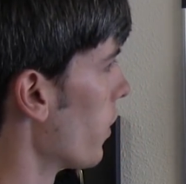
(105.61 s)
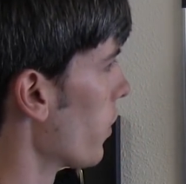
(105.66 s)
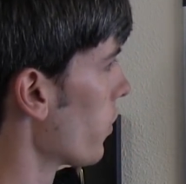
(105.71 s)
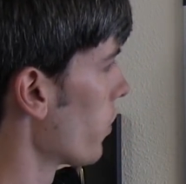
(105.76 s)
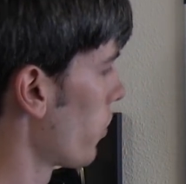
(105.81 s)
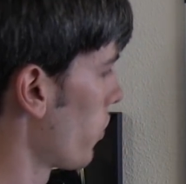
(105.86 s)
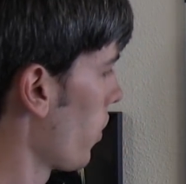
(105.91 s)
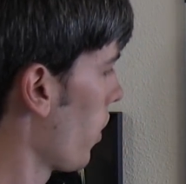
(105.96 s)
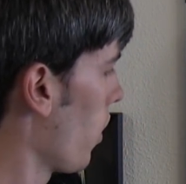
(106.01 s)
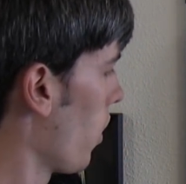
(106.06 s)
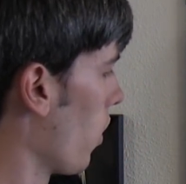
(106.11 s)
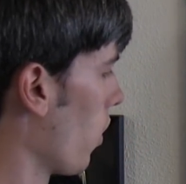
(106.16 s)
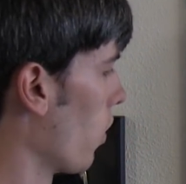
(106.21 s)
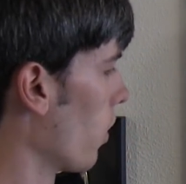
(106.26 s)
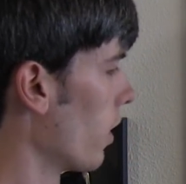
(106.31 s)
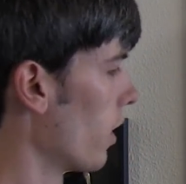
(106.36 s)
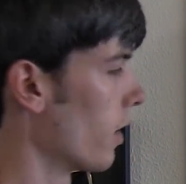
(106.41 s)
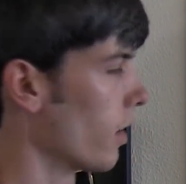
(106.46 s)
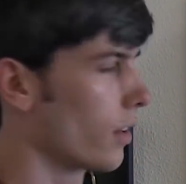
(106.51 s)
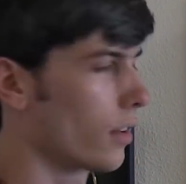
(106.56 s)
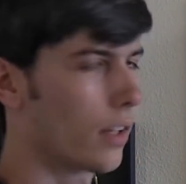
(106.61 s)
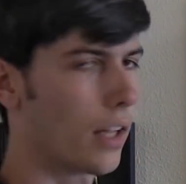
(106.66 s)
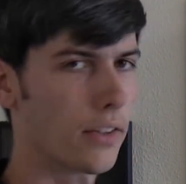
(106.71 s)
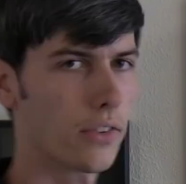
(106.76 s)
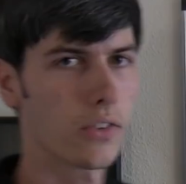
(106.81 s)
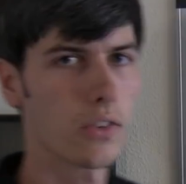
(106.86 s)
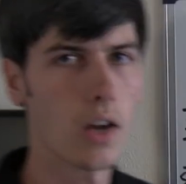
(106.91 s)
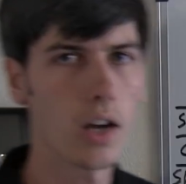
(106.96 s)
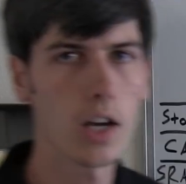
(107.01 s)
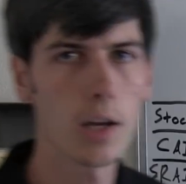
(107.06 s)
So
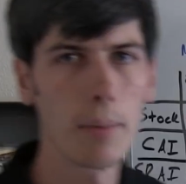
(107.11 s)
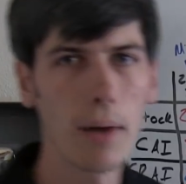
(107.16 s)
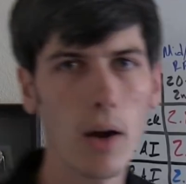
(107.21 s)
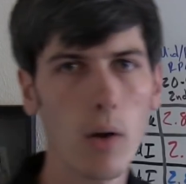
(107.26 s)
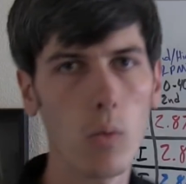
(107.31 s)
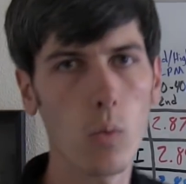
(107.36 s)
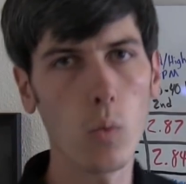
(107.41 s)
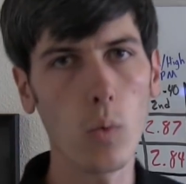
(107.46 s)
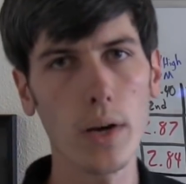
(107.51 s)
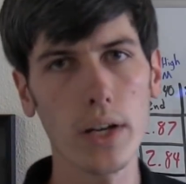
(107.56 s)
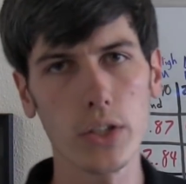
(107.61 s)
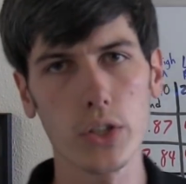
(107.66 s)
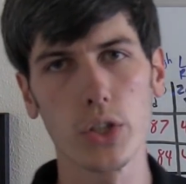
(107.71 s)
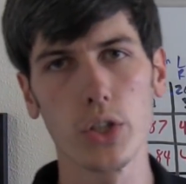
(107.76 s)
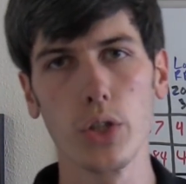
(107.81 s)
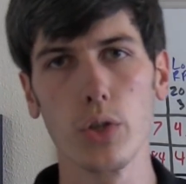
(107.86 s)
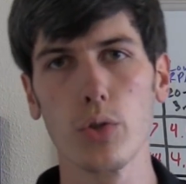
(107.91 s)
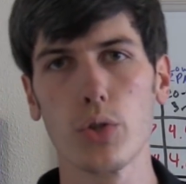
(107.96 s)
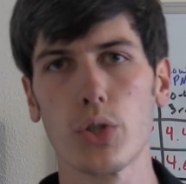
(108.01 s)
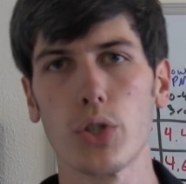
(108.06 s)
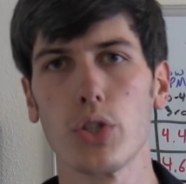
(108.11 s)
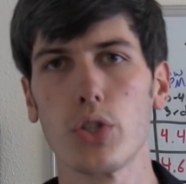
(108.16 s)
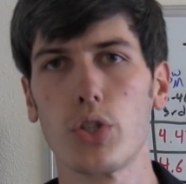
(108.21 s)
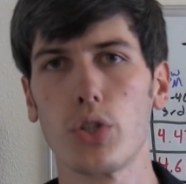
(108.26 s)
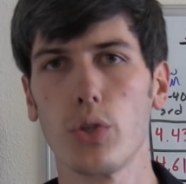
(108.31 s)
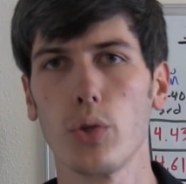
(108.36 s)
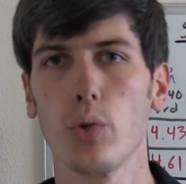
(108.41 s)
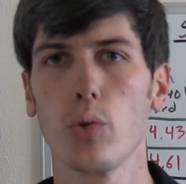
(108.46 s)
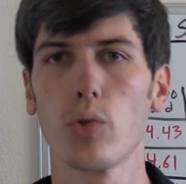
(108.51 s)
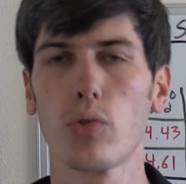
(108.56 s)
let's talk about which you should
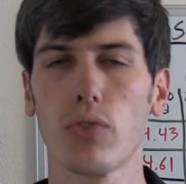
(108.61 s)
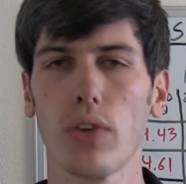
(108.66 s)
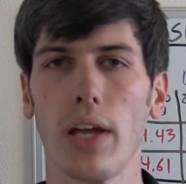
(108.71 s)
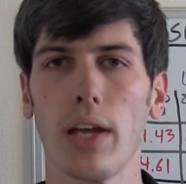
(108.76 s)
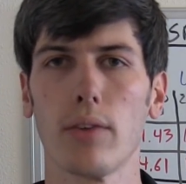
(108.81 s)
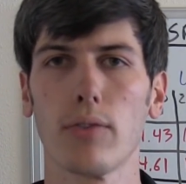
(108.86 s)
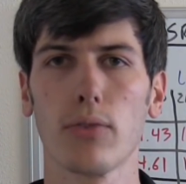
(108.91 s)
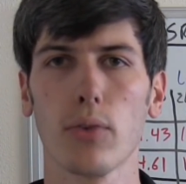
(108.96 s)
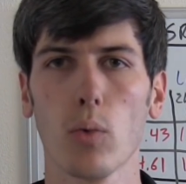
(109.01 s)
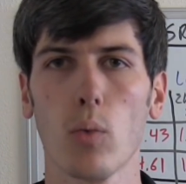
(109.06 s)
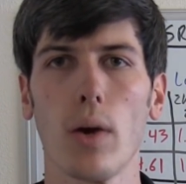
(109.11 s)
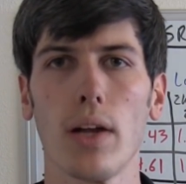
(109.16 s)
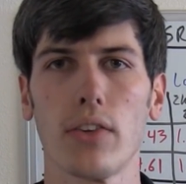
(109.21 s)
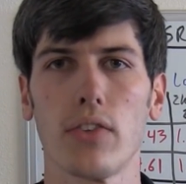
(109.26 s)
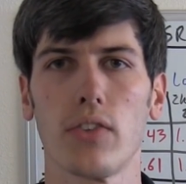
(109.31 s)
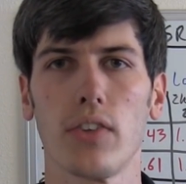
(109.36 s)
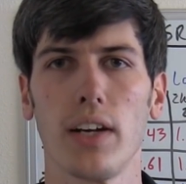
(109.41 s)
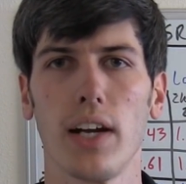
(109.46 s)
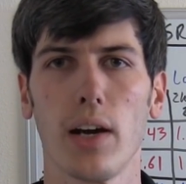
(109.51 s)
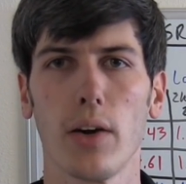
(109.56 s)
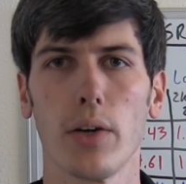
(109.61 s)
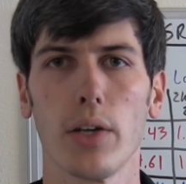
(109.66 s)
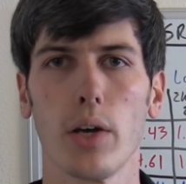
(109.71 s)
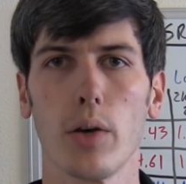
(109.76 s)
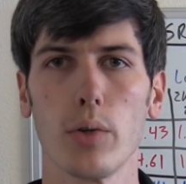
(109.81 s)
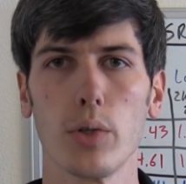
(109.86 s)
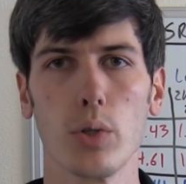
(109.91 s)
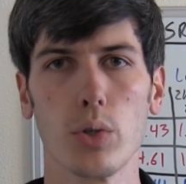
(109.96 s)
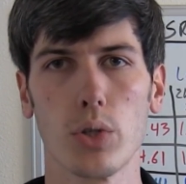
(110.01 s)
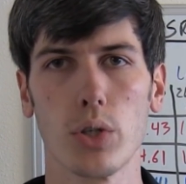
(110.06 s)
choose and for what scenario
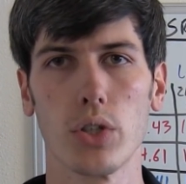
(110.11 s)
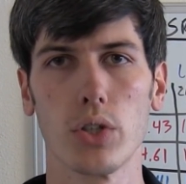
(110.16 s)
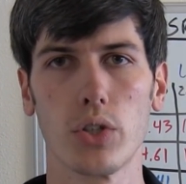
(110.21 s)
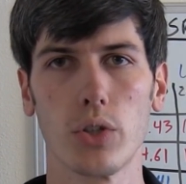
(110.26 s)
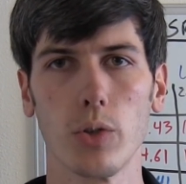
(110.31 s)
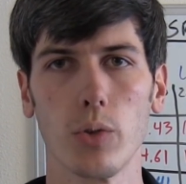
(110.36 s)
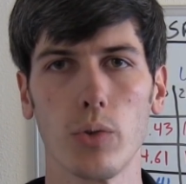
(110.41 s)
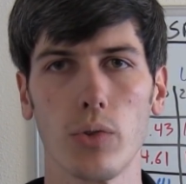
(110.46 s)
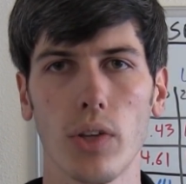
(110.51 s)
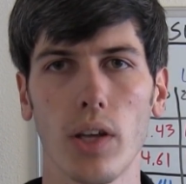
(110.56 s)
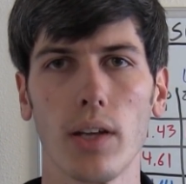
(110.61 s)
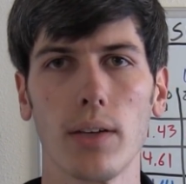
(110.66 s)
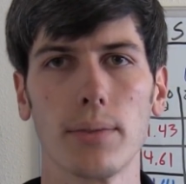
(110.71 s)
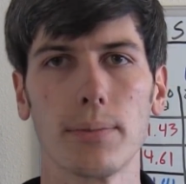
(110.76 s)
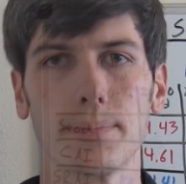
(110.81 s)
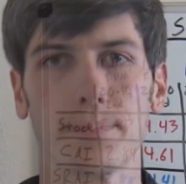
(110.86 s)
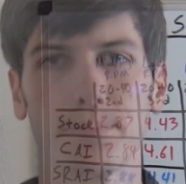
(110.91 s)
you should choose it.